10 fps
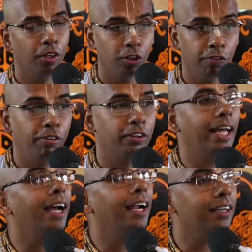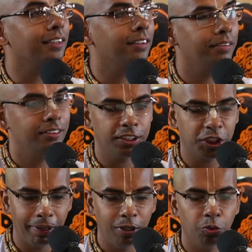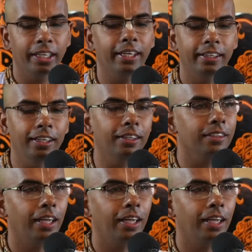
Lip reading: Now for that, just by looking at it,